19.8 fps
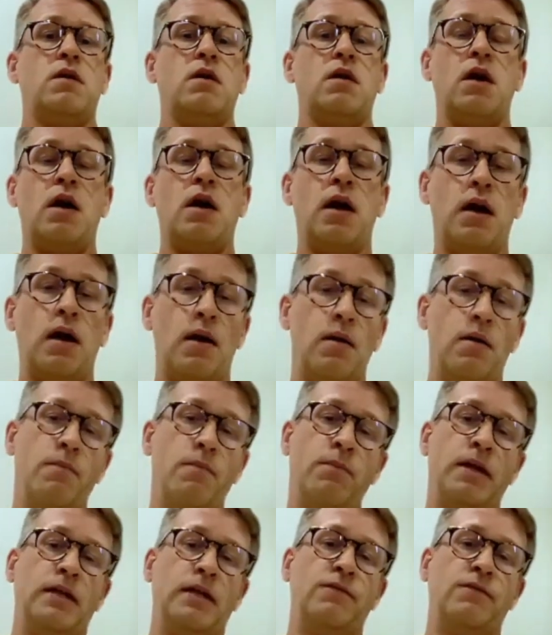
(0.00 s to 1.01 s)

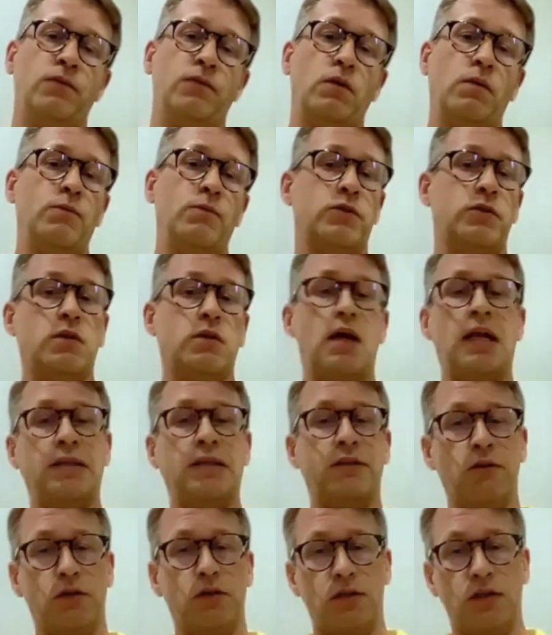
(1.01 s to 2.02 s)
platforms,
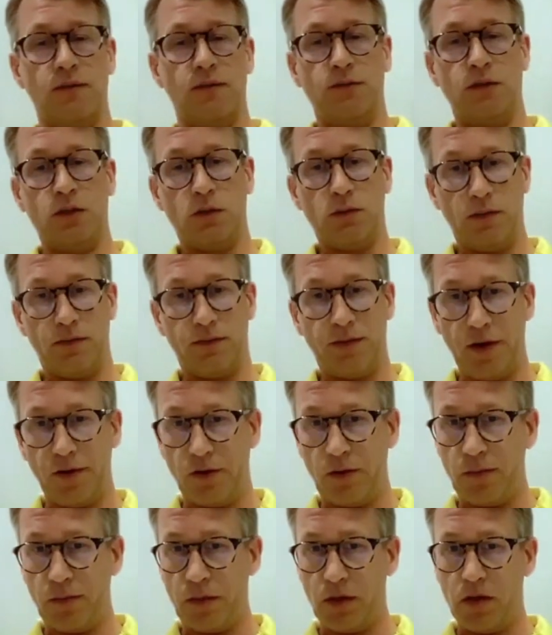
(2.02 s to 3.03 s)
alternatives to
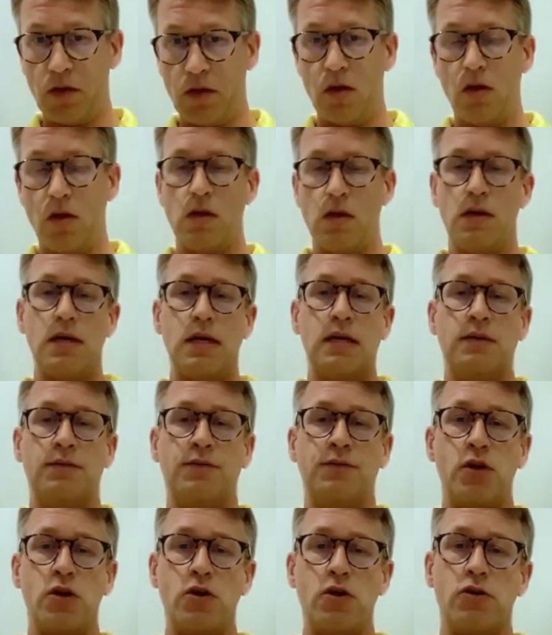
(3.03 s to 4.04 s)
Ethereum.
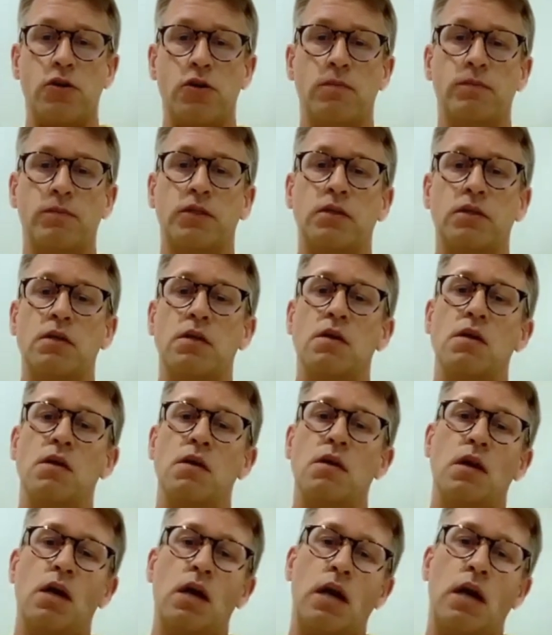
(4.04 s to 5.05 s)
Ethereum,
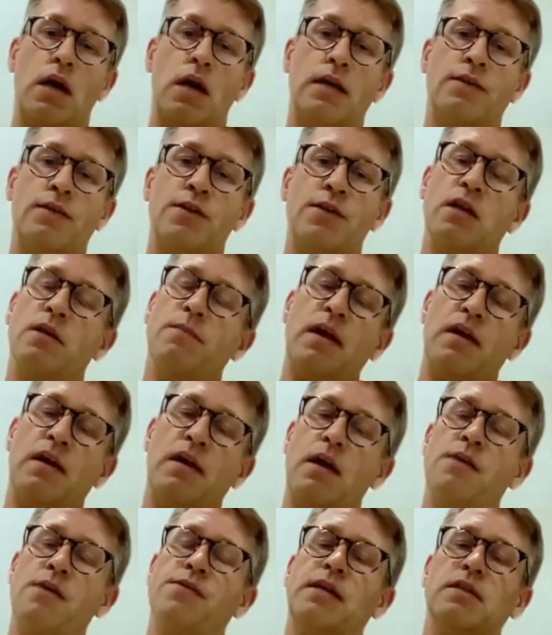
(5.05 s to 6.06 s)
I
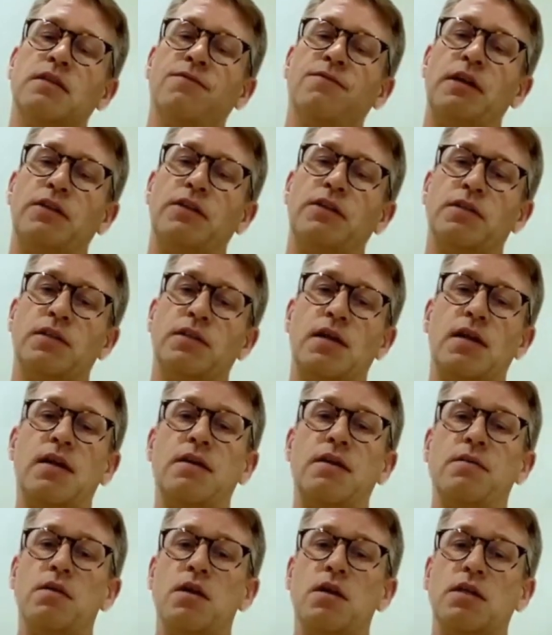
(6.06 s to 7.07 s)
think it's fair to
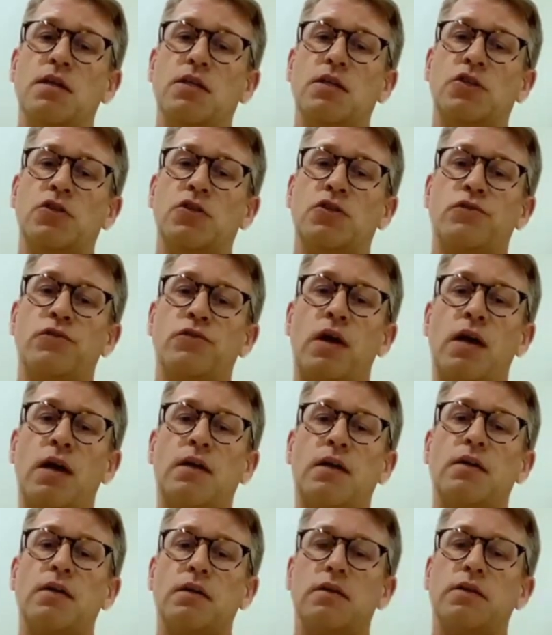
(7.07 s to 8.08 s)
say,
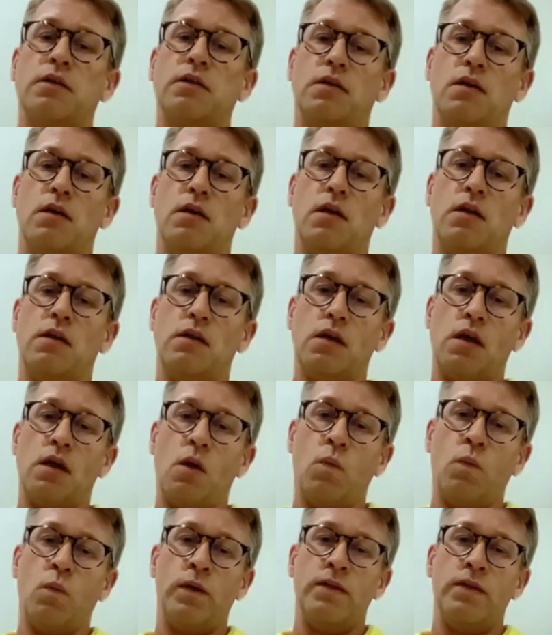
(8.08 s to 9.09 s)
struggled
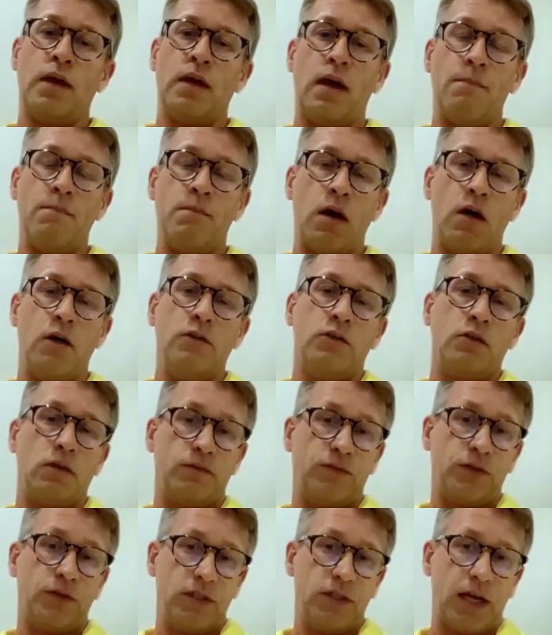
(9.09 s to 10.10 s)
with the amount
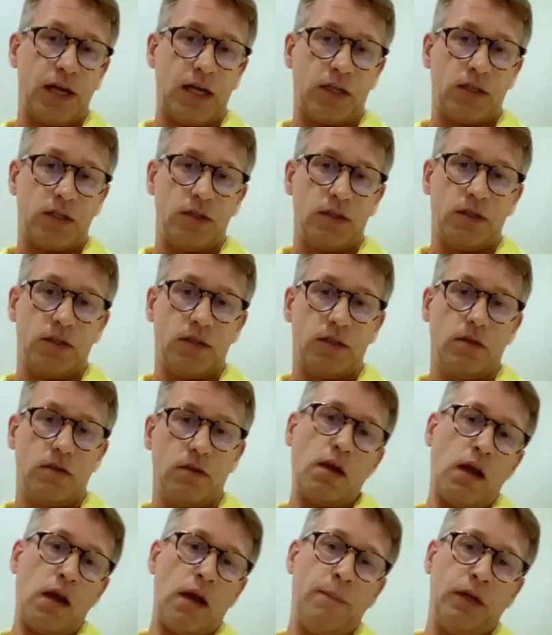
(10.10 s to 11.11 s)
of transactions
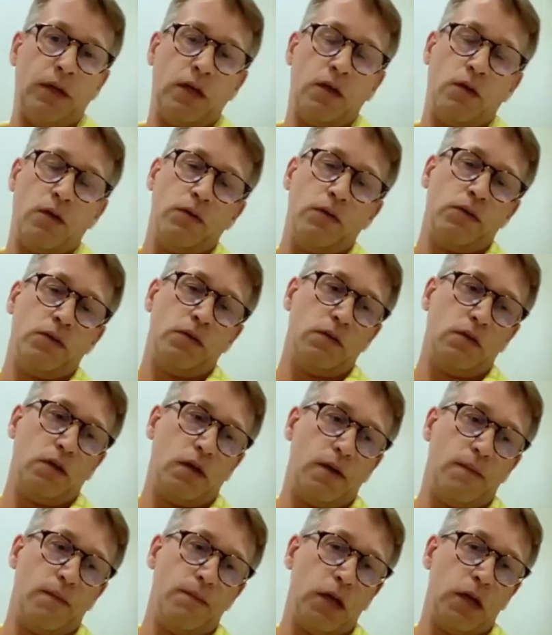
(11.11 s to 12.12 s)
because
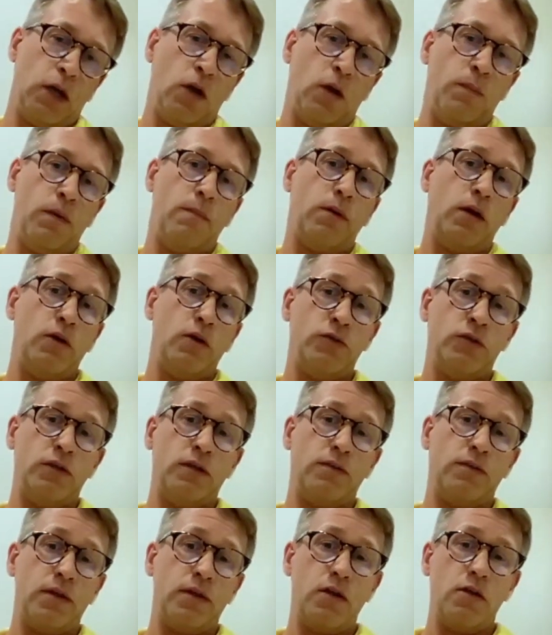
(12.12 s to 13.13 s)
a lot of people are using
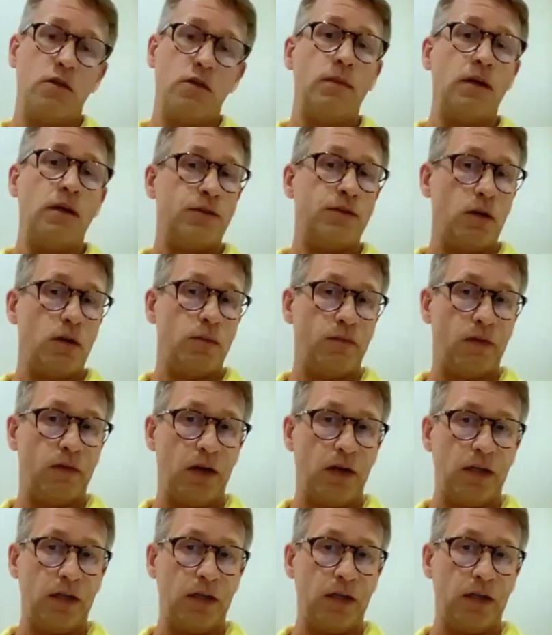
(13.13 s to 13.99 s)
Ethereum, very